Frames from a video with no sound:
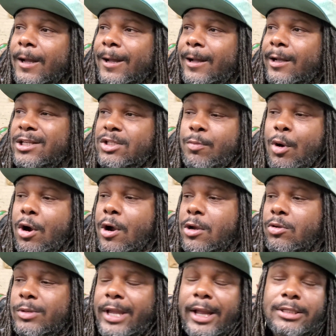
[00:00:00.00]
Uh,
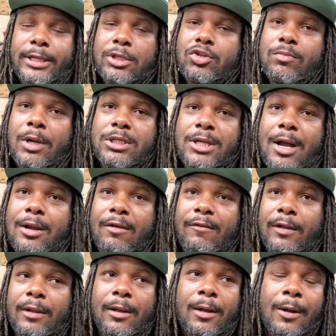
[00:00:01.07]
sparring, you can't take too much out of it.